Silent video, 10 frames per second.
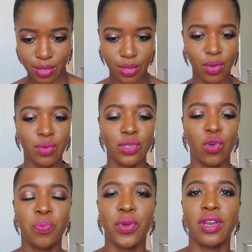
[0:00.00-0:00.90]

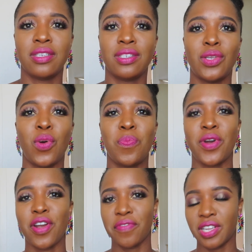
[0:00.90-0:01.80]
So pretty, so
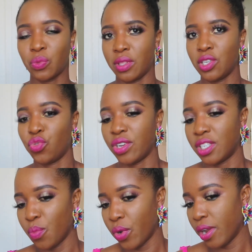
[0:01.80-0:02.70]
perfect with this dress
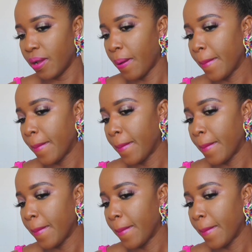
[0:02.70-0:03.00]
I'm wearing.